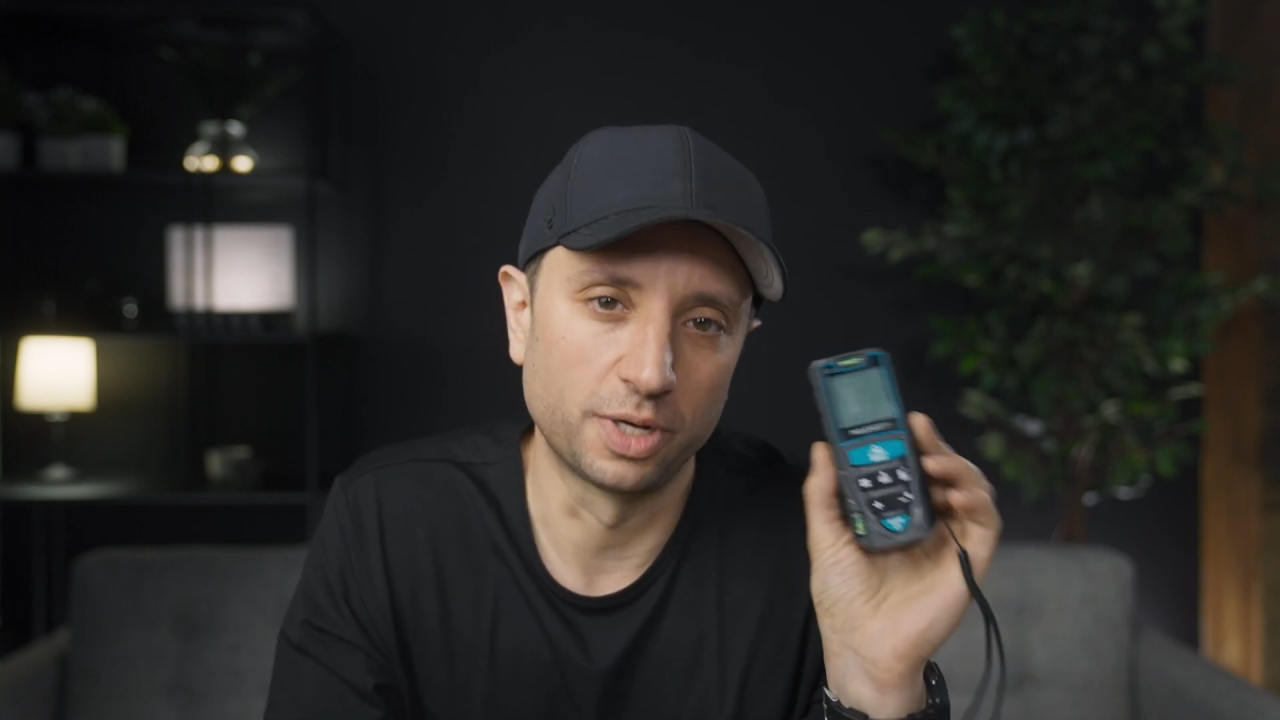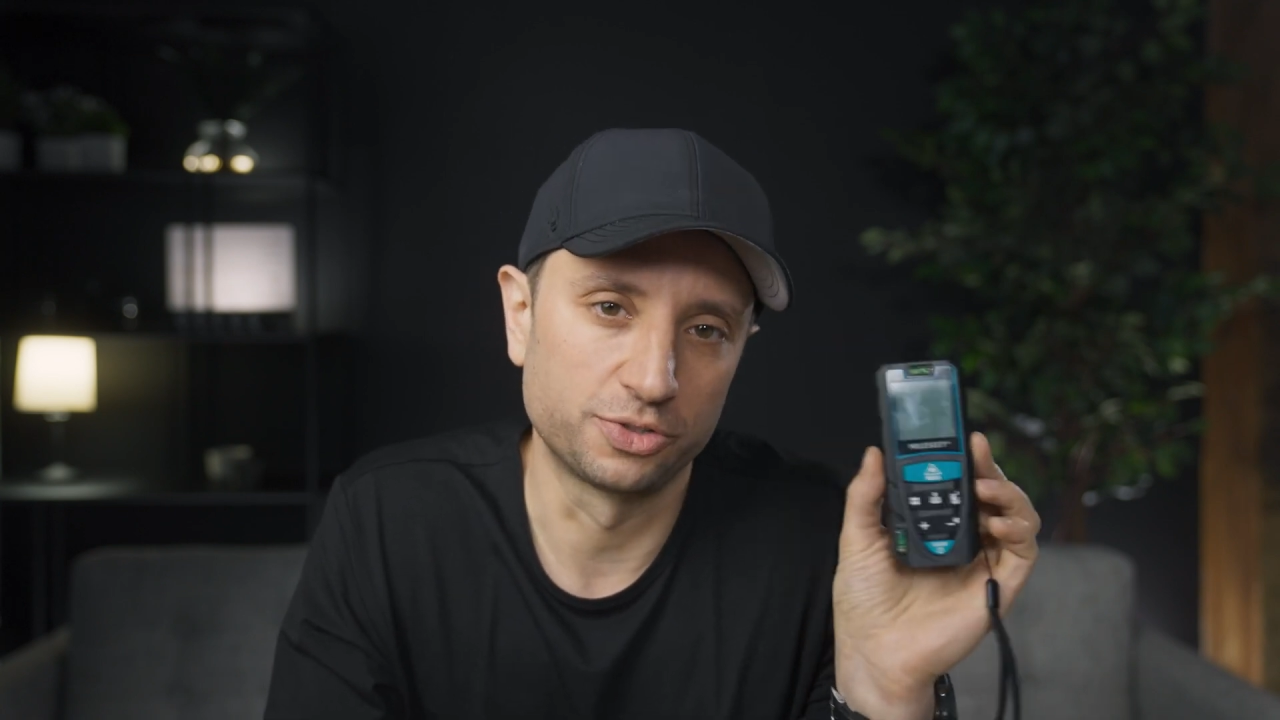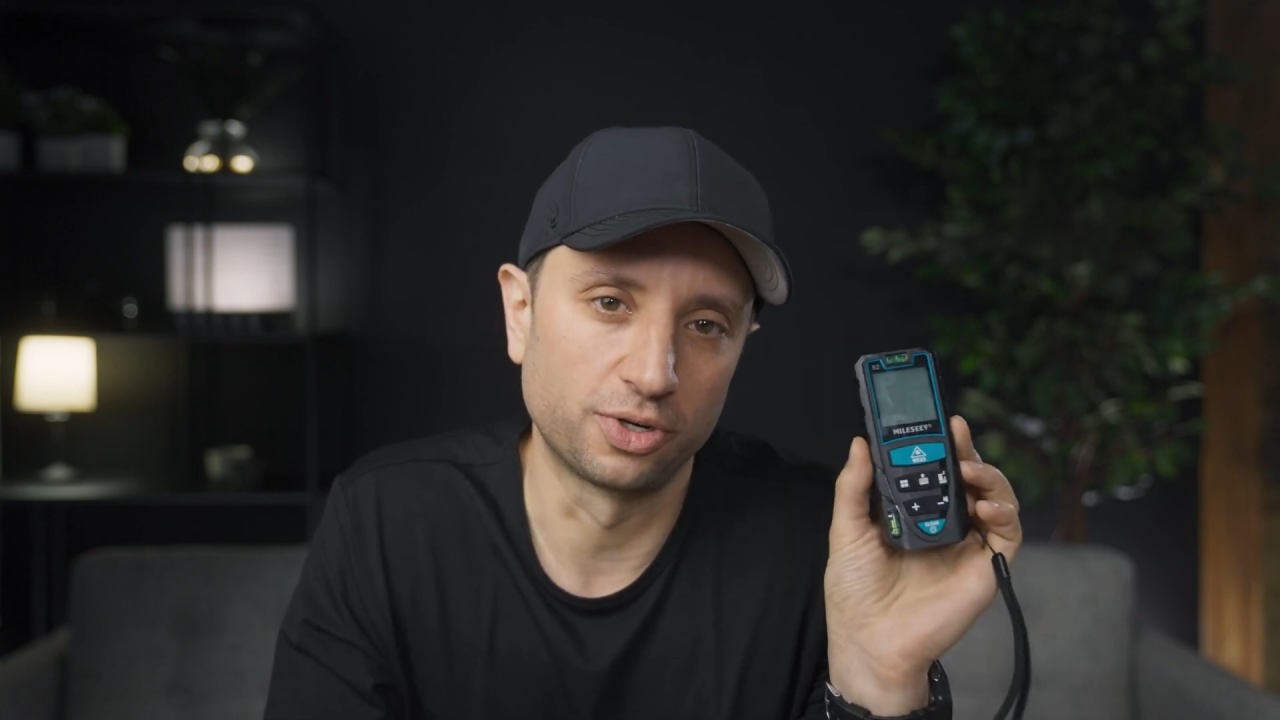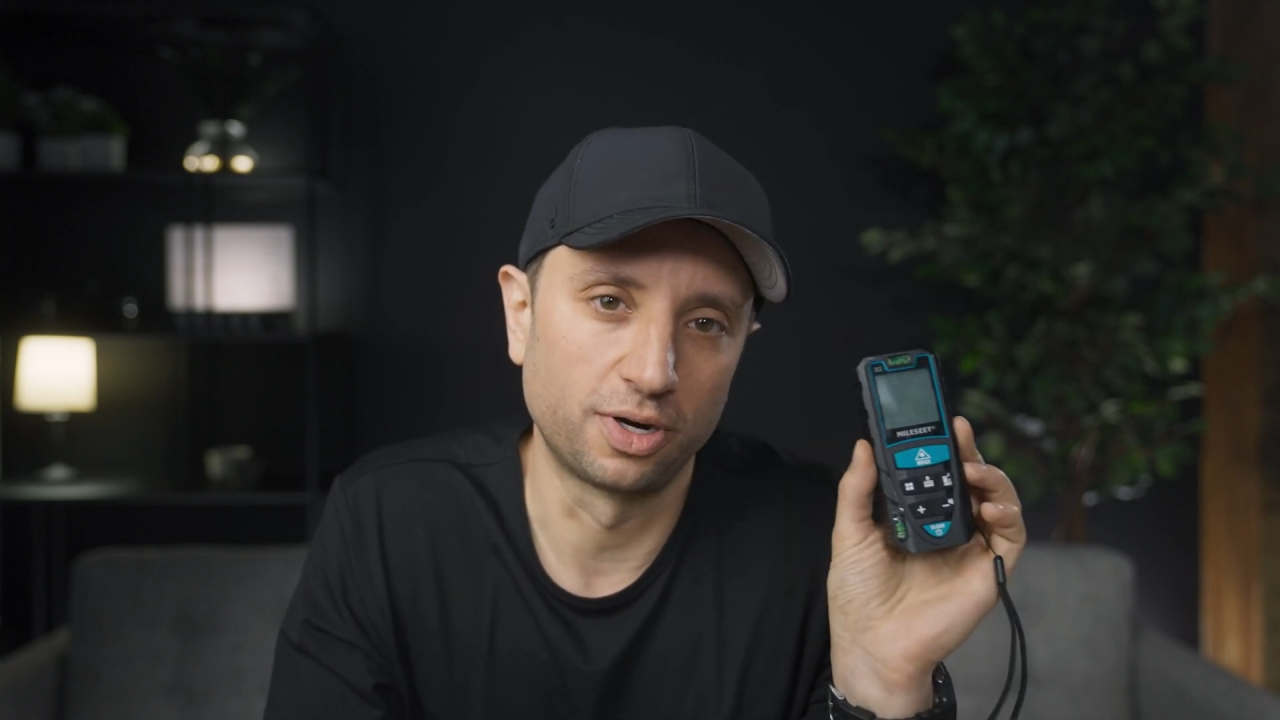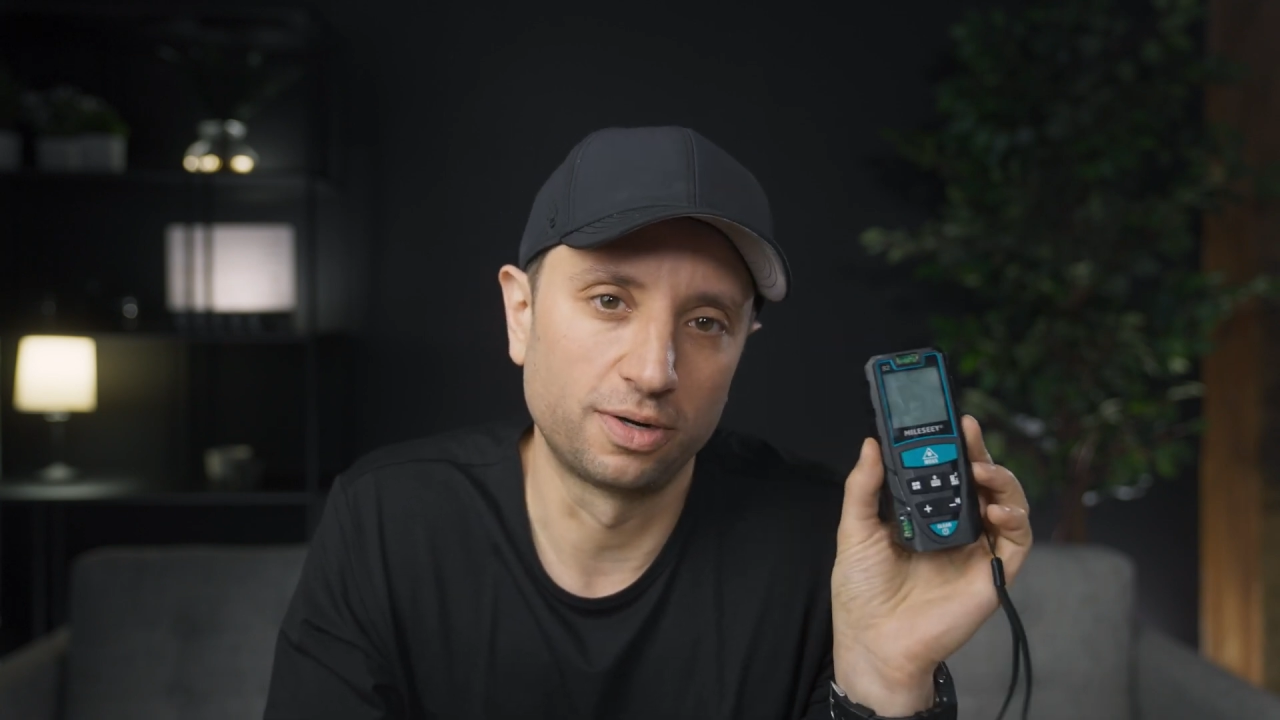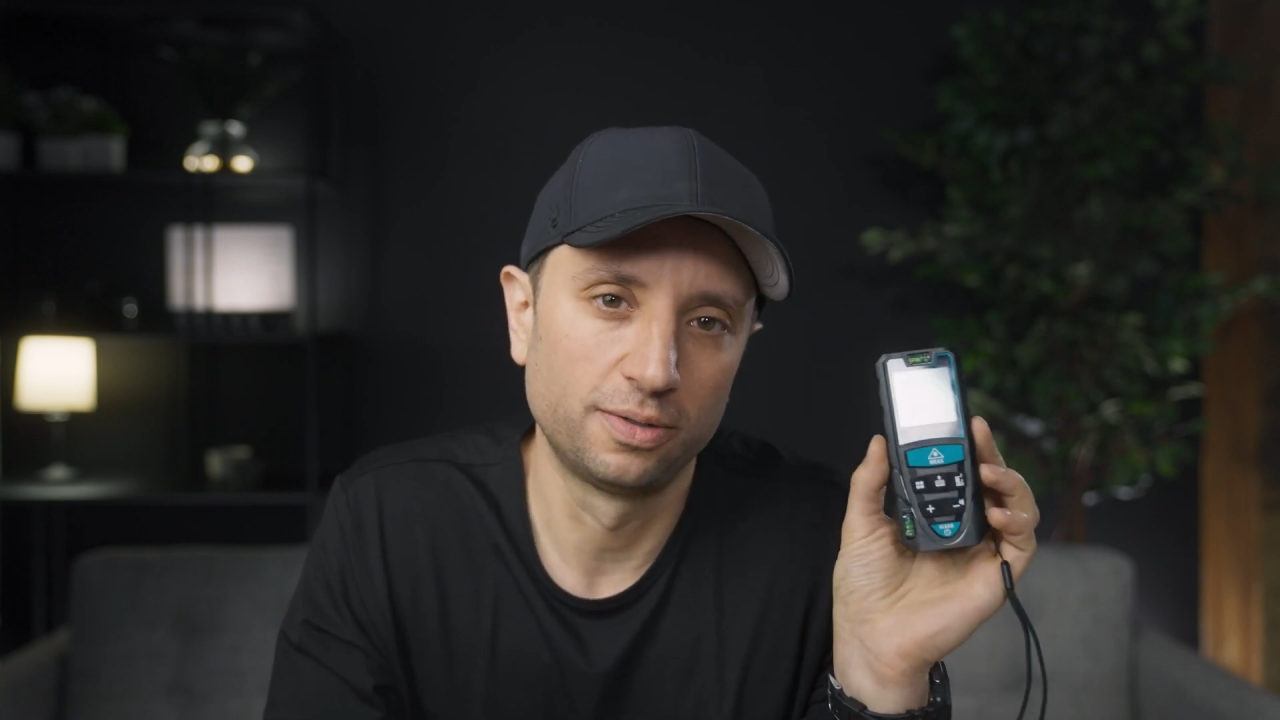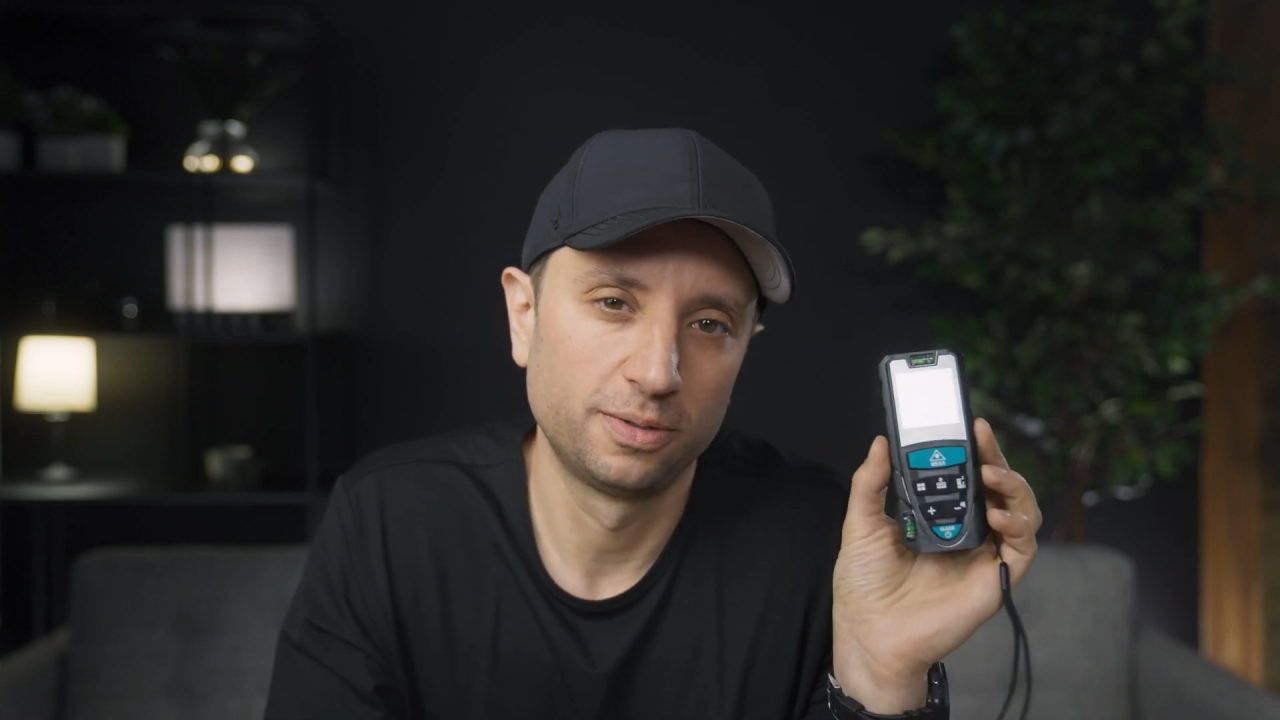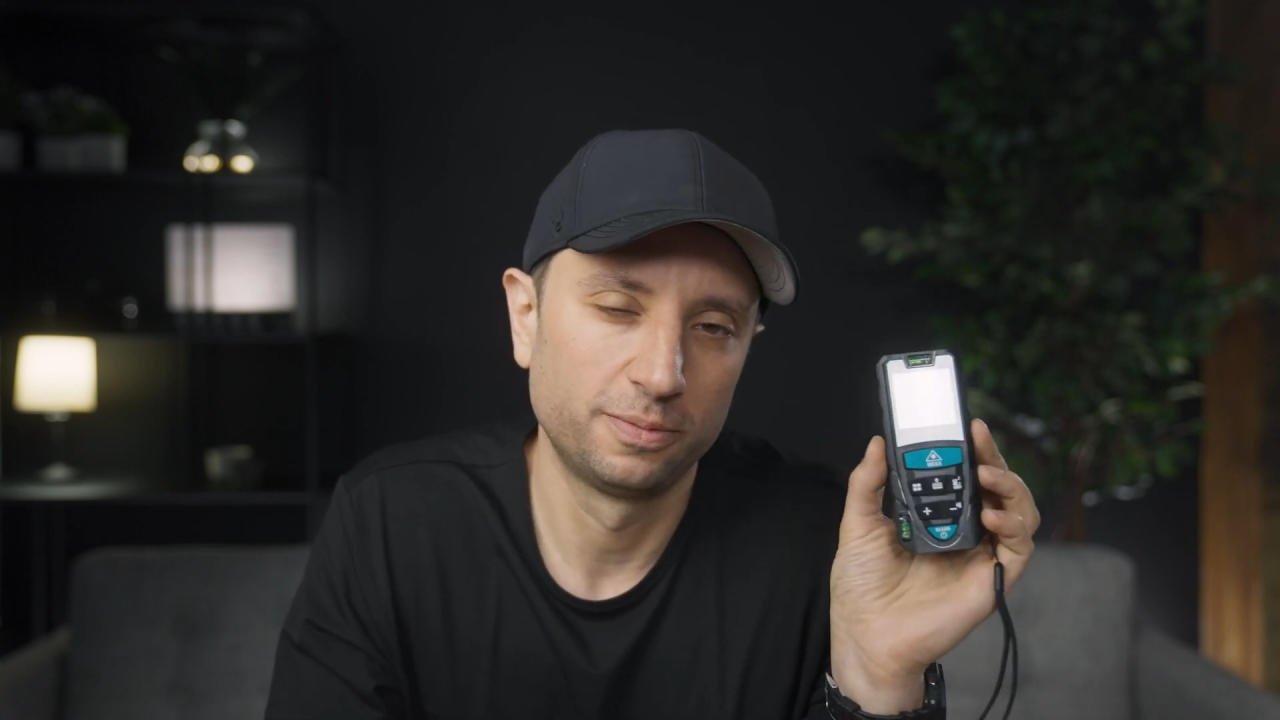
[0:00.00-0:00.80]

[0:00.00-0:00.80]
measurer,